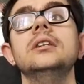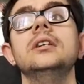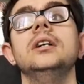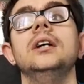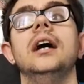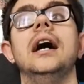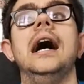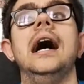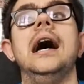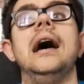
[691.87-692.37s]

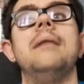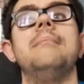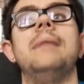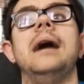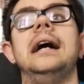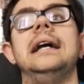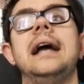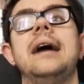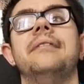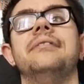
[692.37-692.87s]

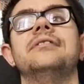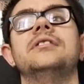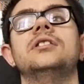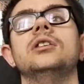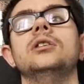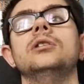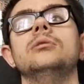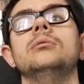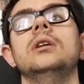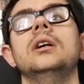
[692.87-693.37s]
I have
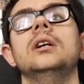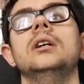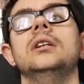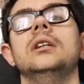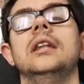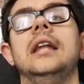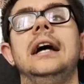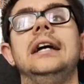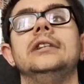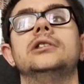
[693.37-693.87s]
to
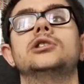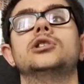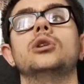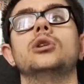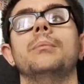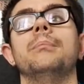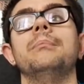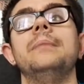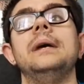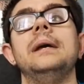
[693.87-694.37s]
like
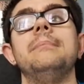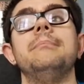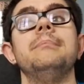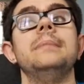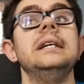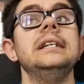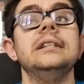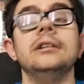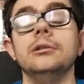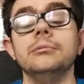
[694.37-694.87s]
submit
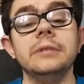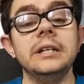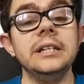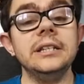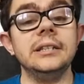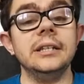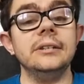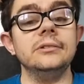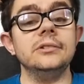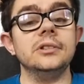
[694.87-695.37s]
meter
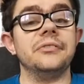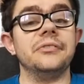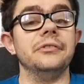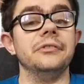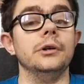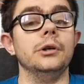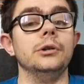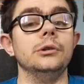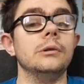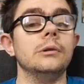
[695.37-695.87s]
readings
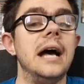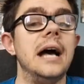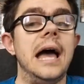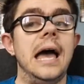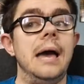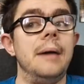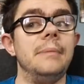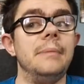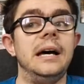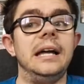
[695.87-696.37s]
through
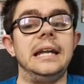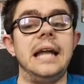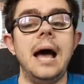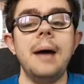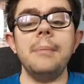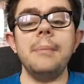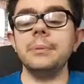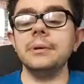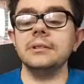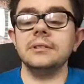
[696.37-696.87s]
an
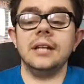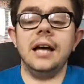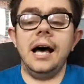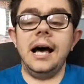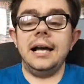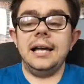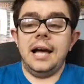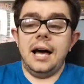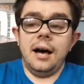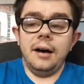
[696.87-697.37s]
app that
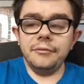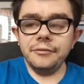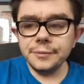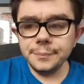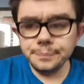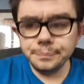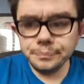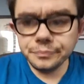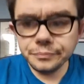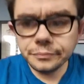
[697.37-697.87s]
I have
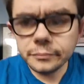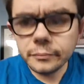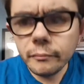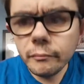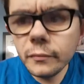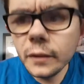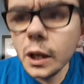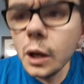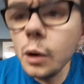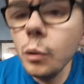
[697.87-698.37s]

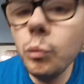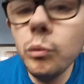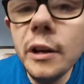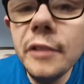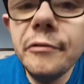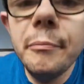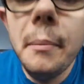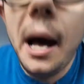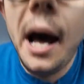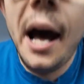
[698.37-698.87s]

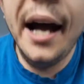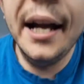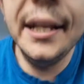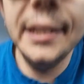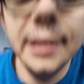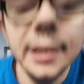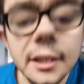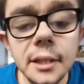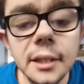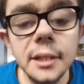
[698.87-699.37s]
with
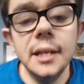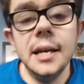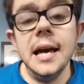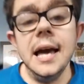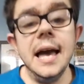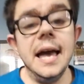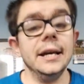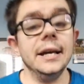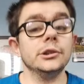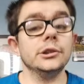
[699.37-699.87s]
my
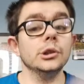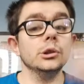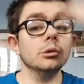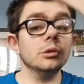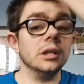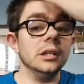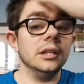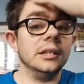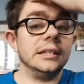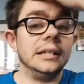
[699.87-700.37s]

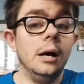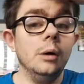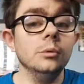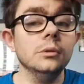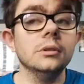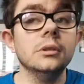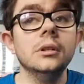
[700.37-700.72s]
Google account.